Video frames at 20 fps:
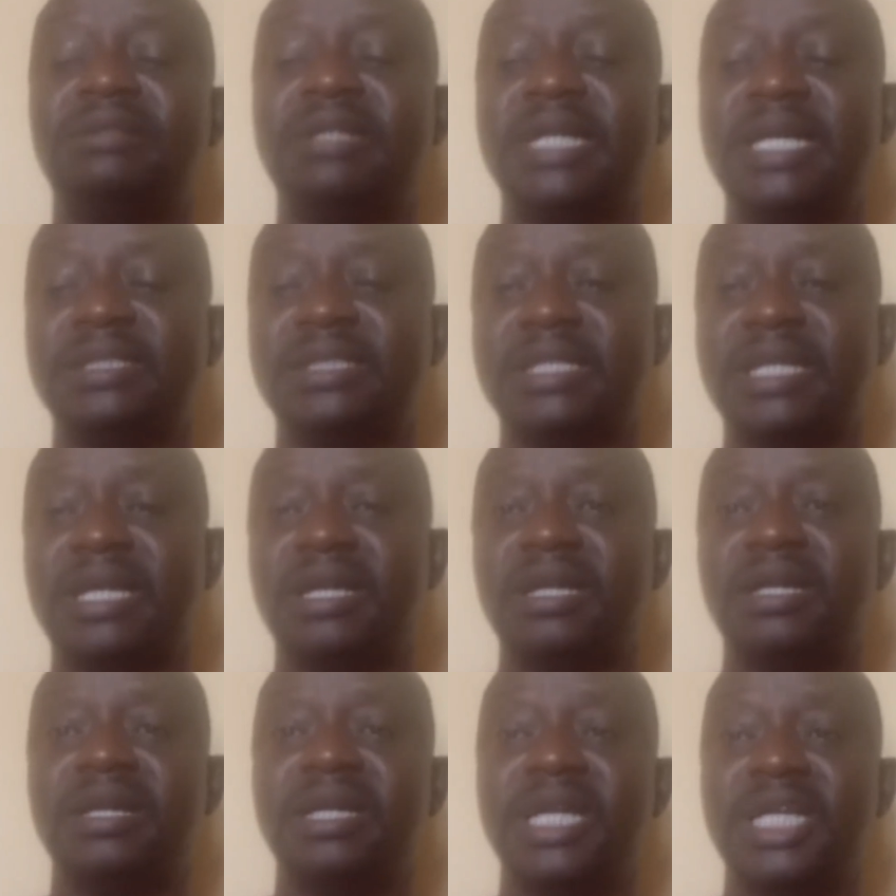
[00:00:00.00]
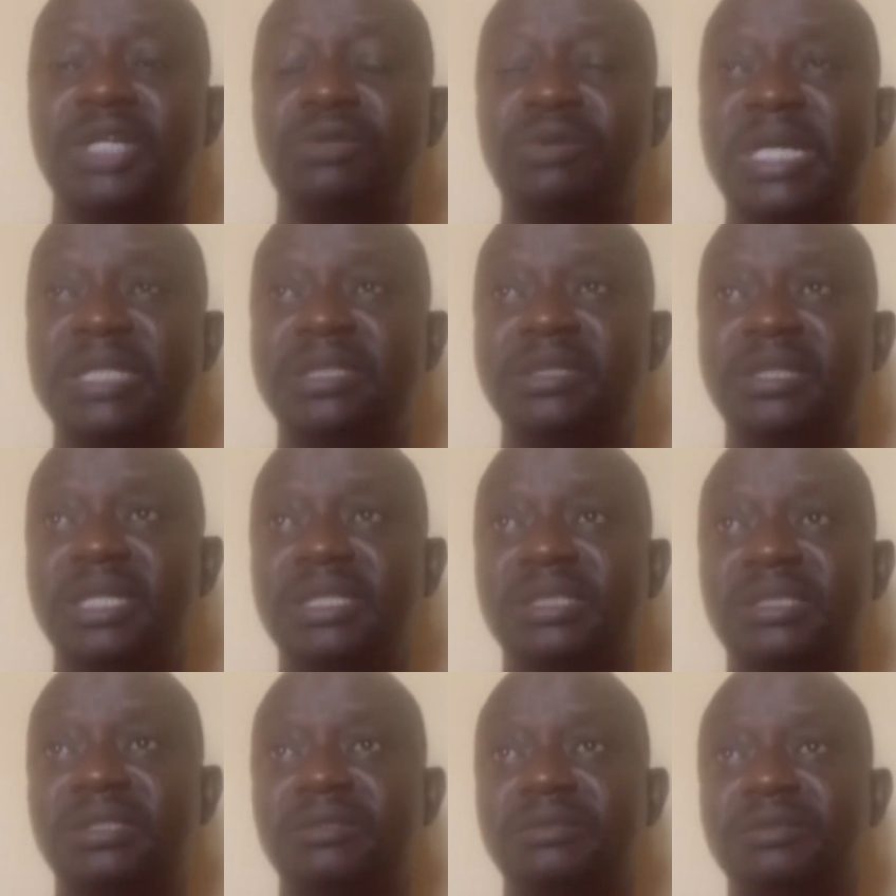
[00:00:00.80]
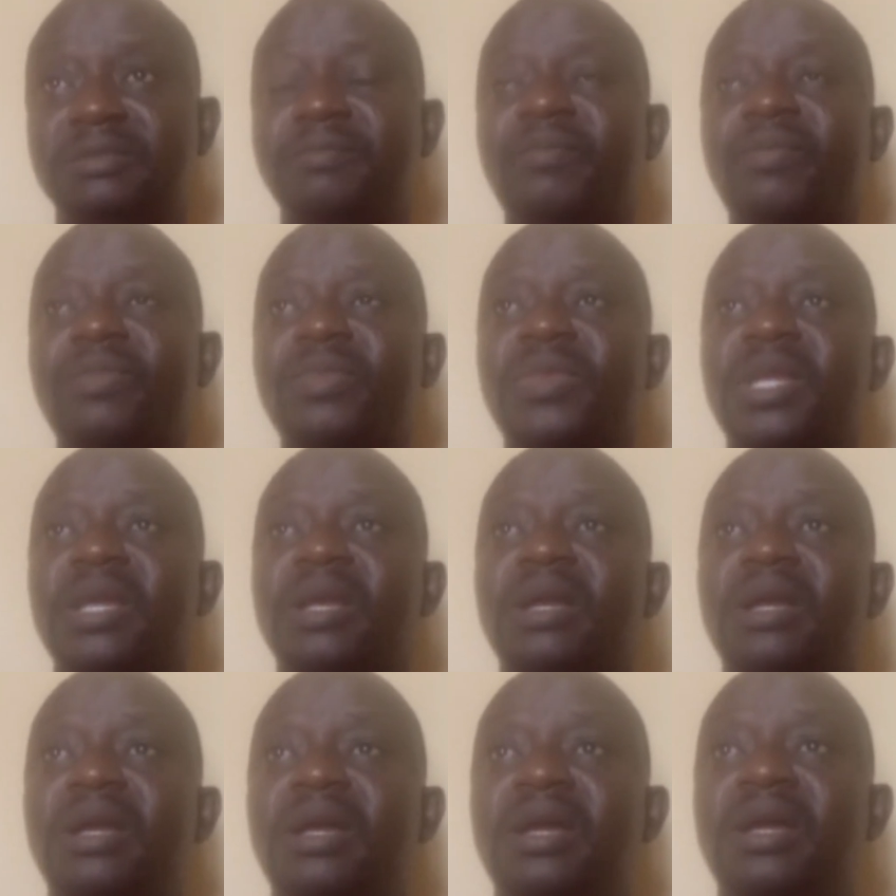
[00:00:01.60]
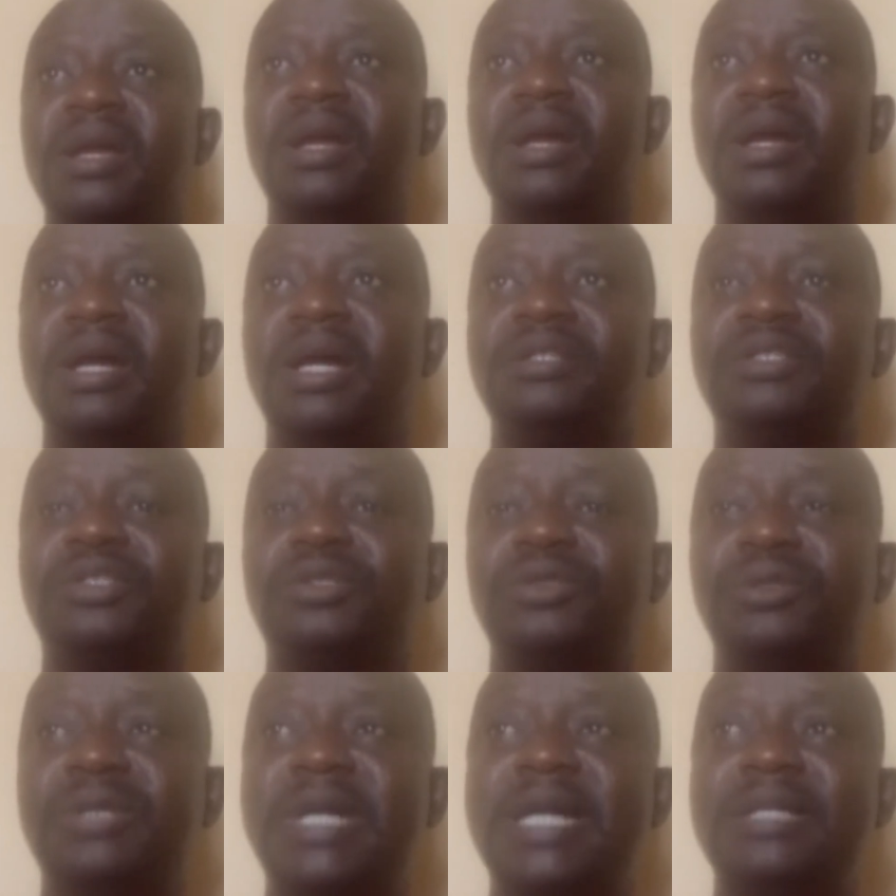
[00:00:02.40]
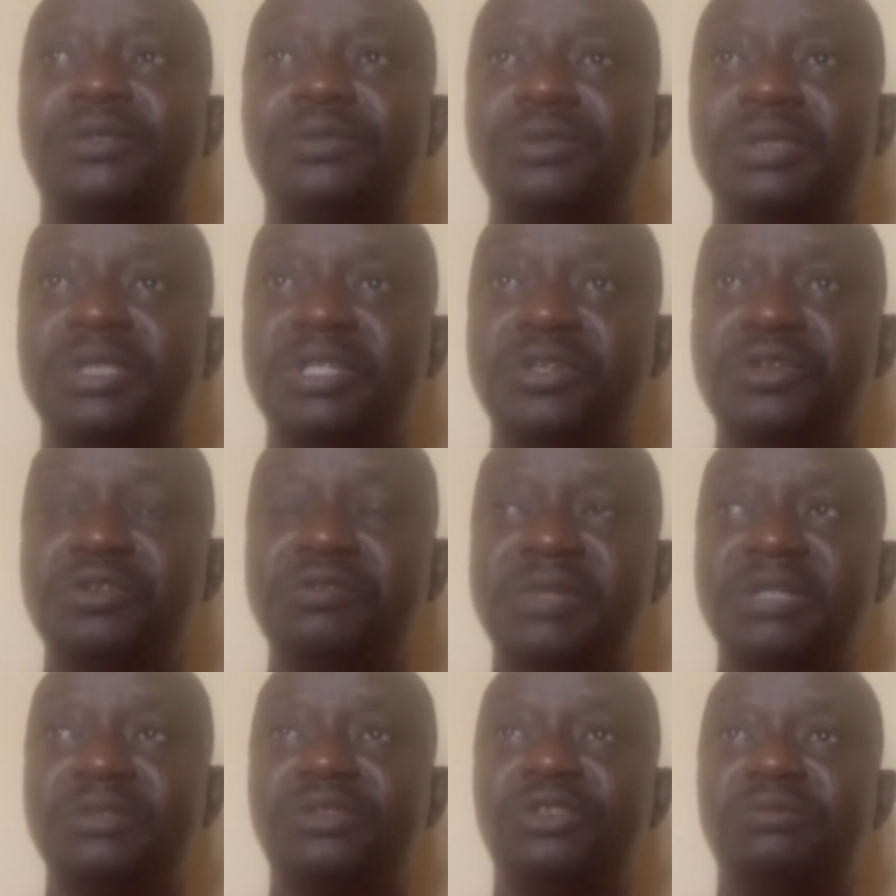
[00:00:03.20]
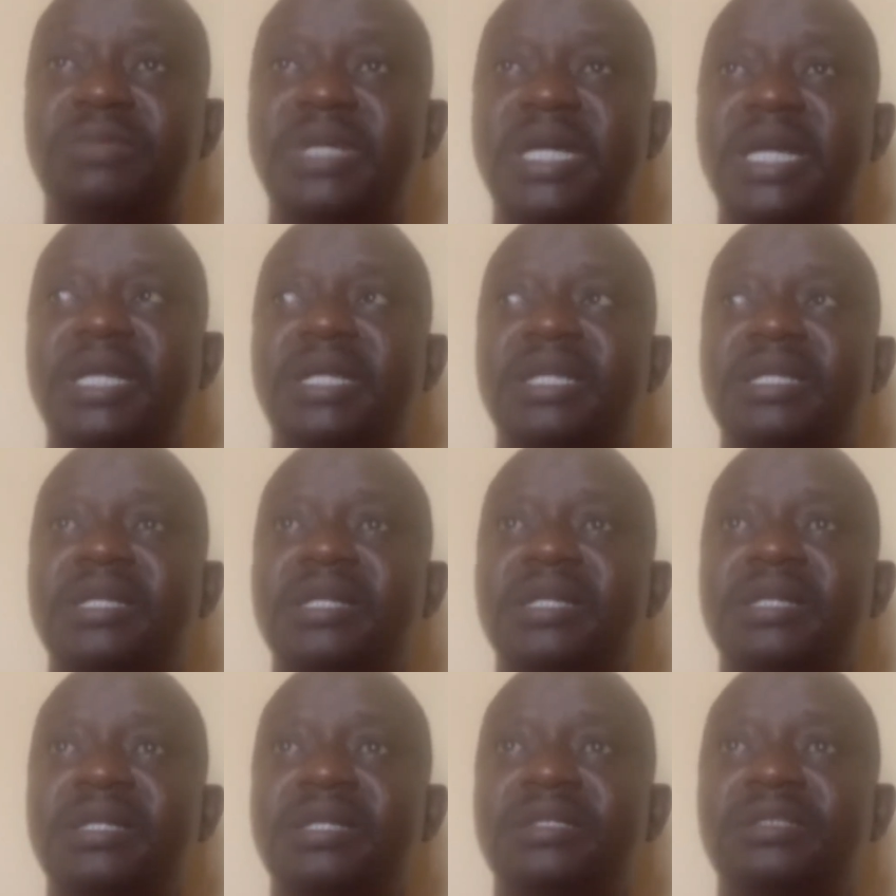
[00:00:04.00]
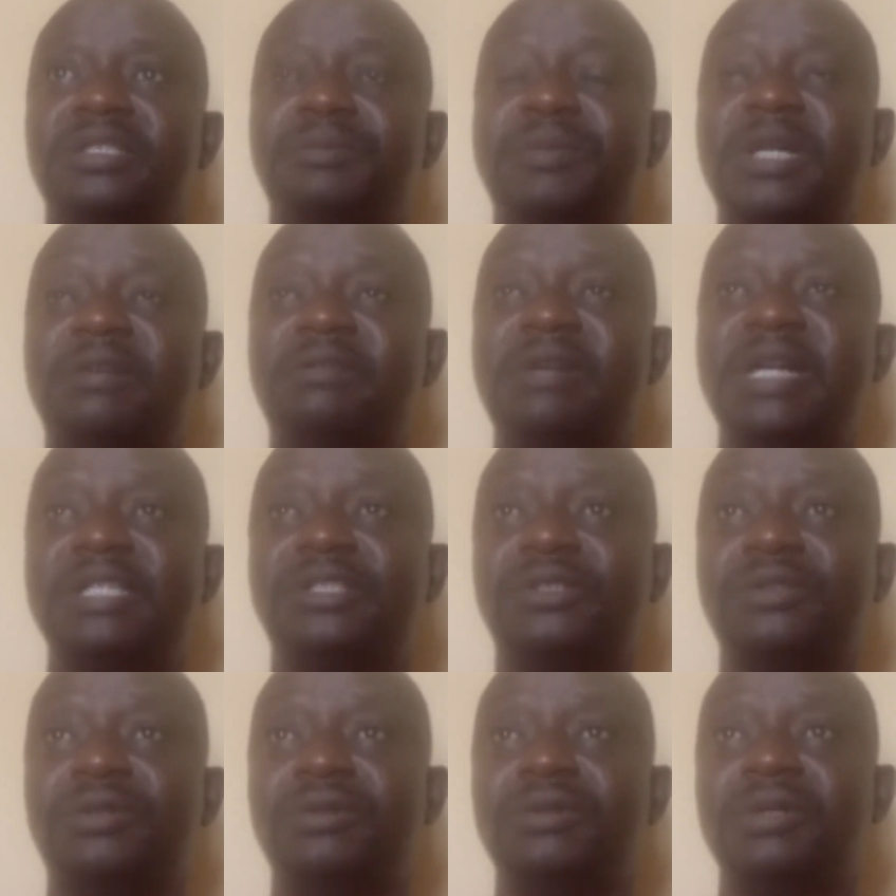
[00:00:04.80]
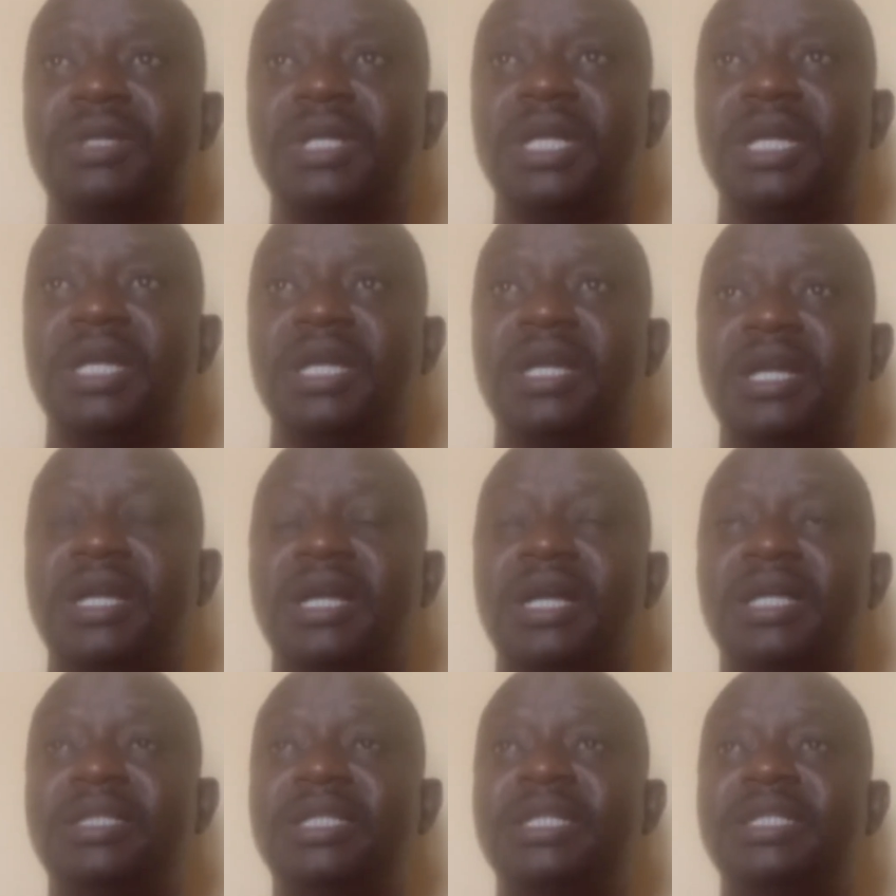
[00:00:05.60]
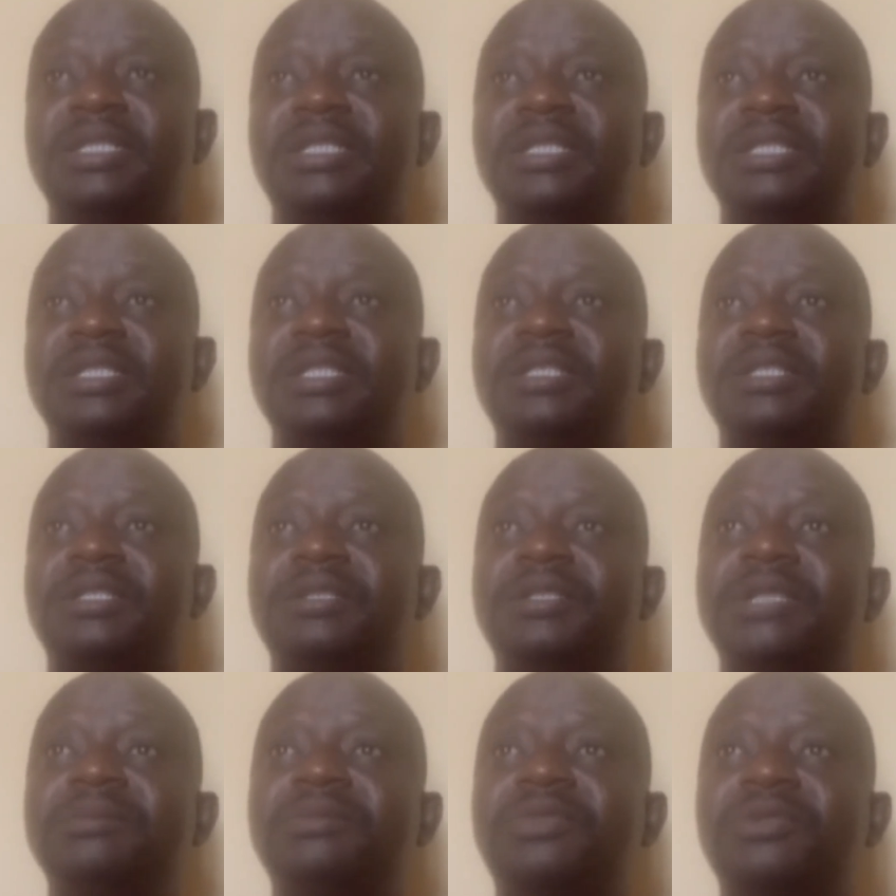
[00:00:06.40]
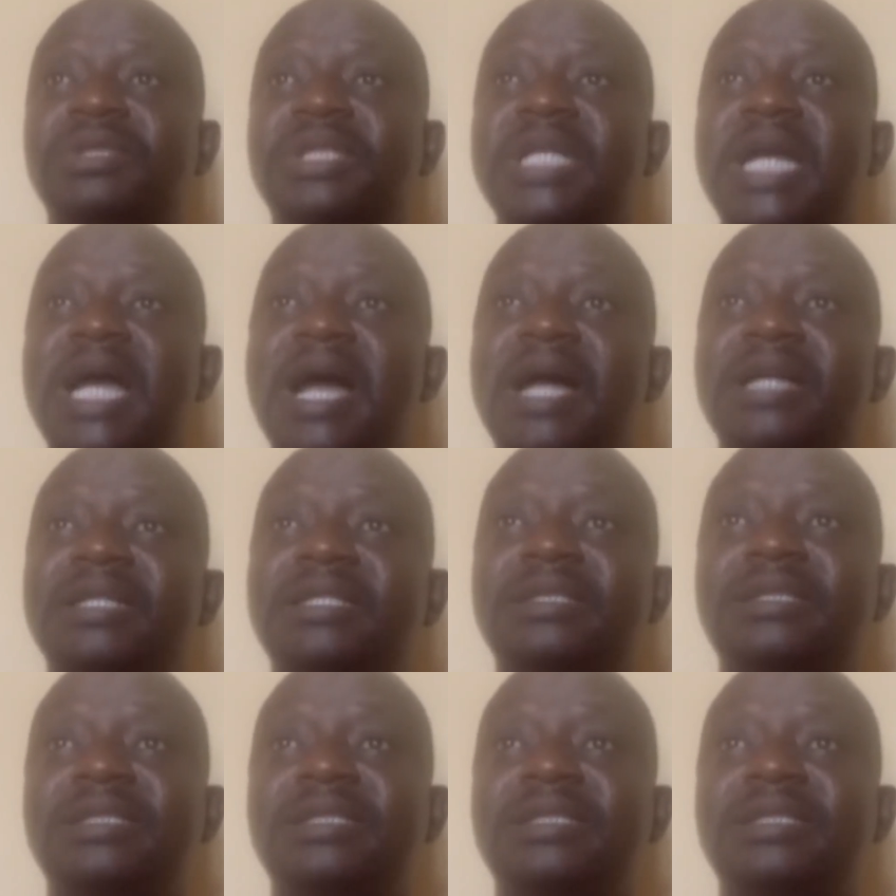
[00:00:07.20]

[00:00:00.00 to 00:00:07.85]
writer Edward Glisson. And so I took the novel to my supervisor, and then she screamed to say, this